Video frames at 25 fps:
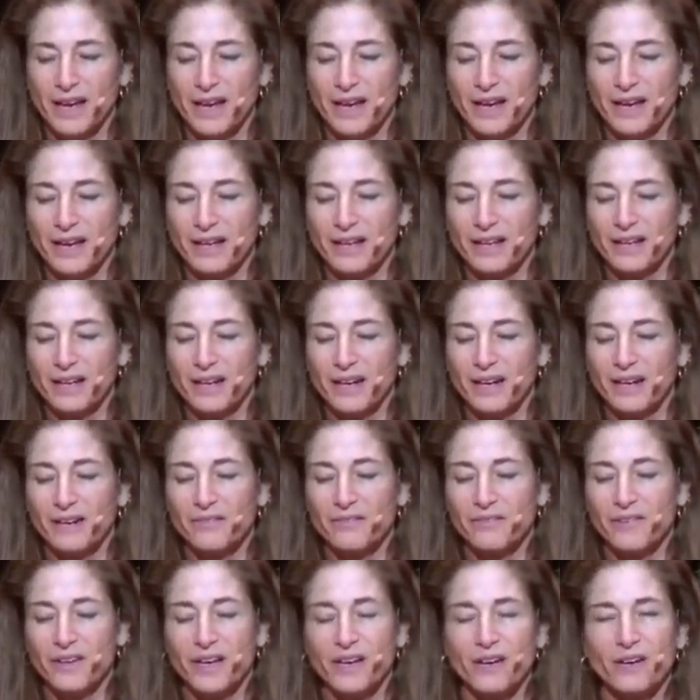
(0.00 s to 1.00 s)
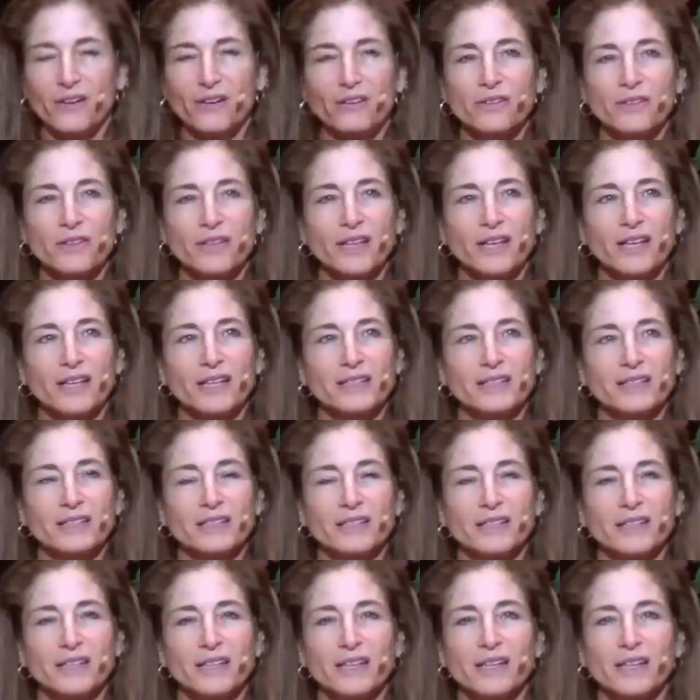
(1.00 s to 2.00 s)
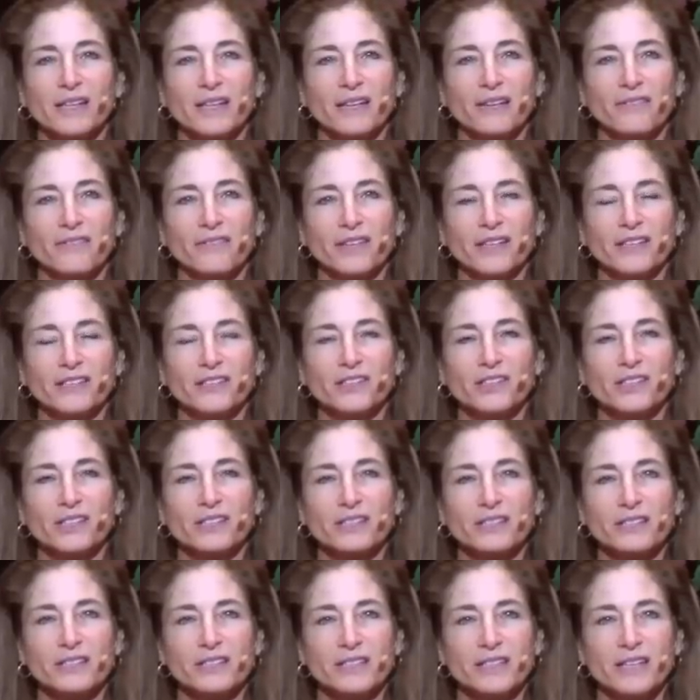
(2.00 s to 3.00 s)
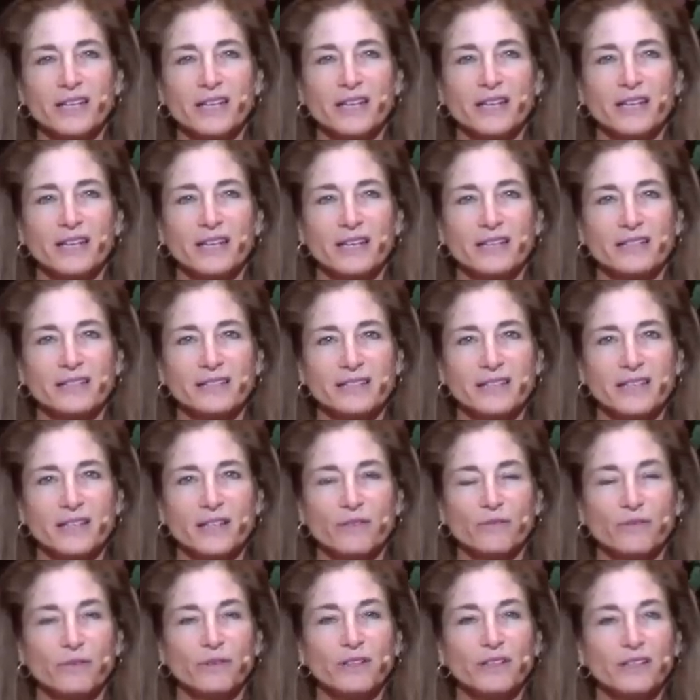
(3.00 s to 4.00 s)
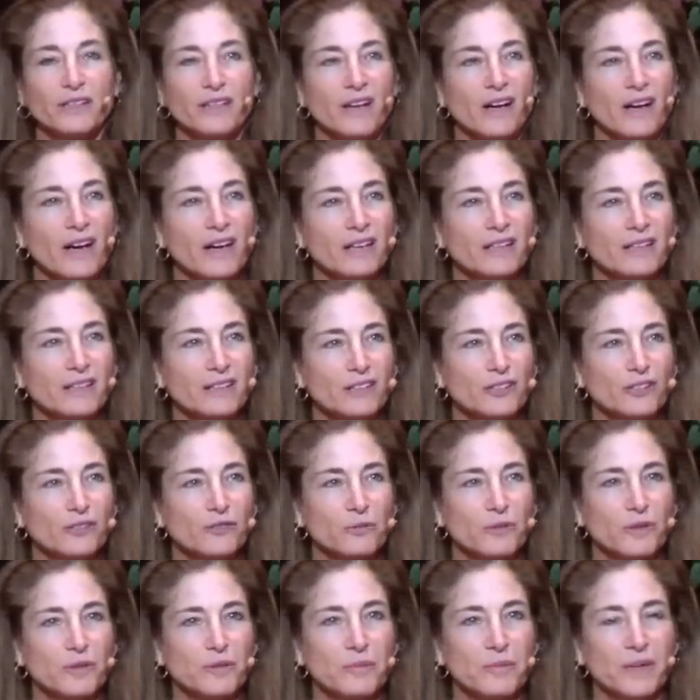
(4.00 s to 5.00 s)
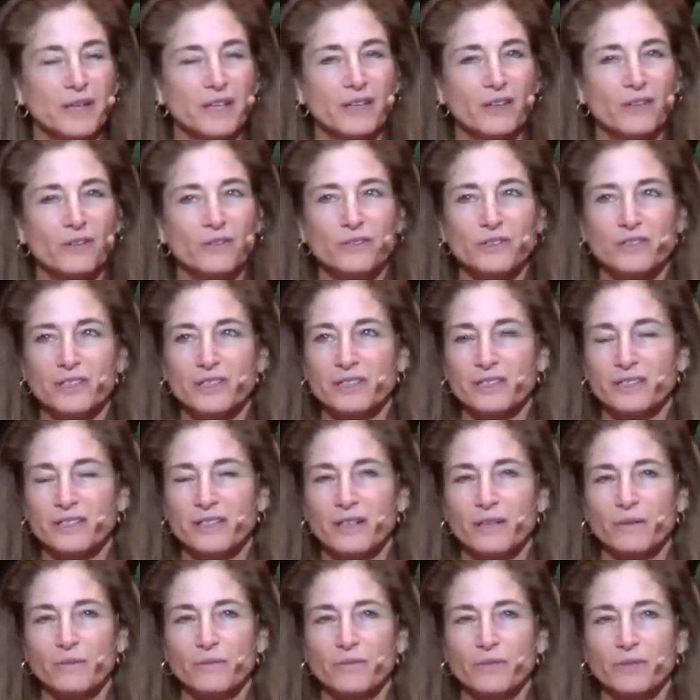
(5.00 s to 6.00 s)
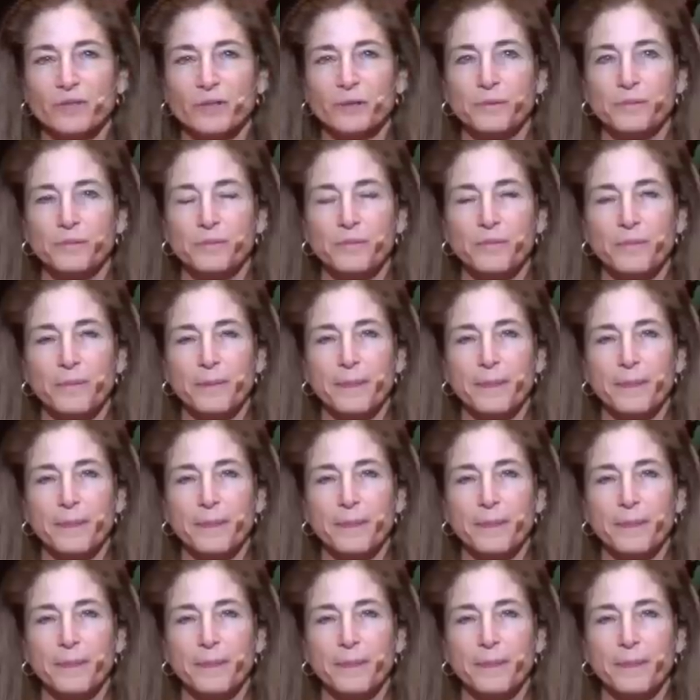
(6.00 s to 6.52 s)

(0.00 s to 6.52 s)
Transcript: And I found that if I just stayed and stayed really honest with my own discomfort,